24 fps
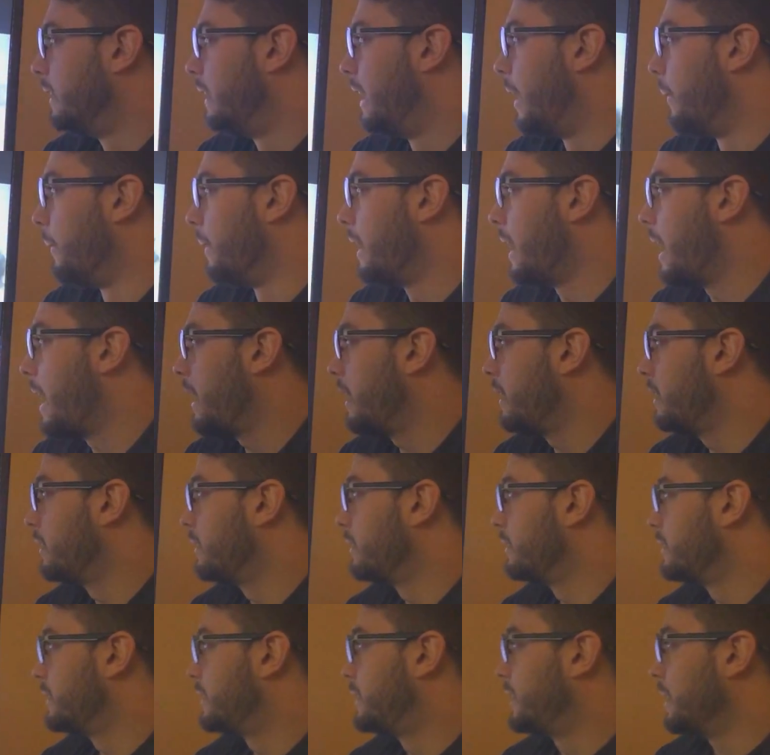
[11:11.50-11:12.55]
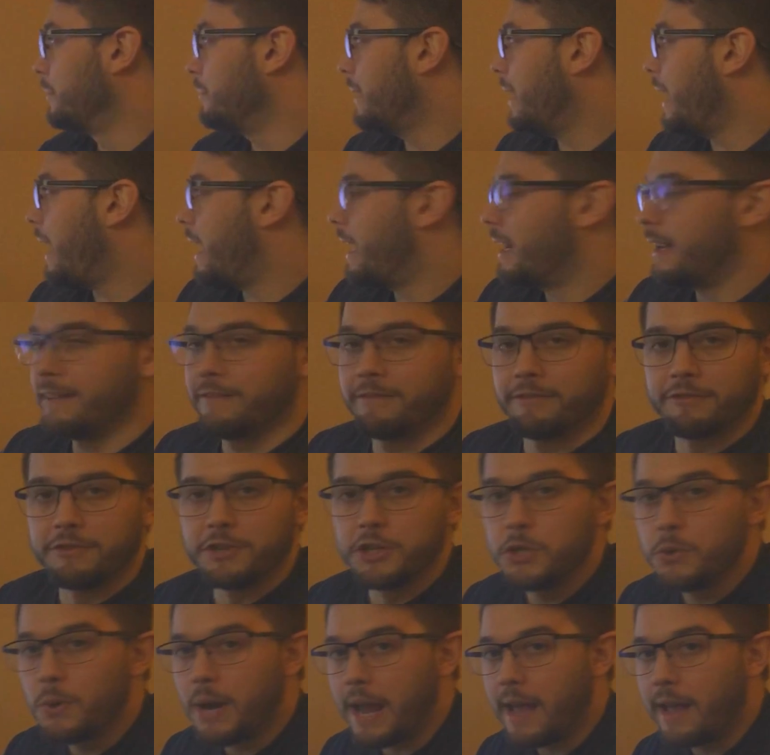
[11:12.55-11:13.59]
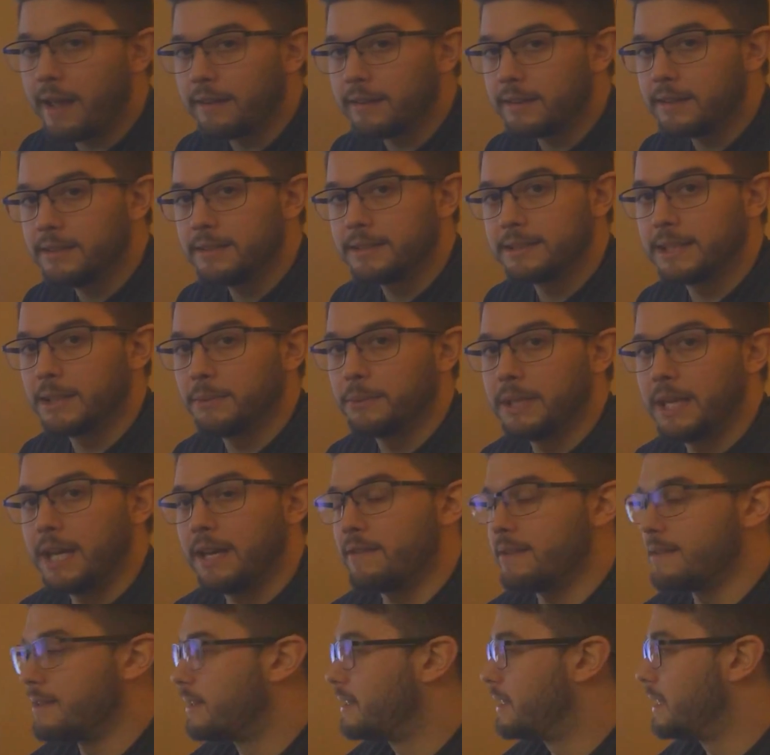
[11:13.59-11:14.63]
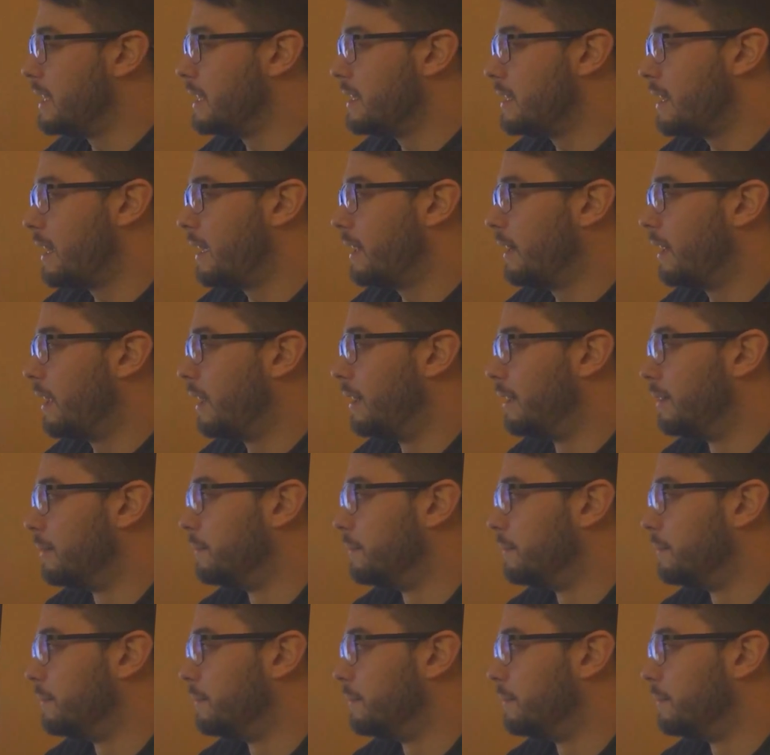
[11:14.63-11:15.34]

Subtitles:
Now we got some kind of new aliens that we haven't seen yet.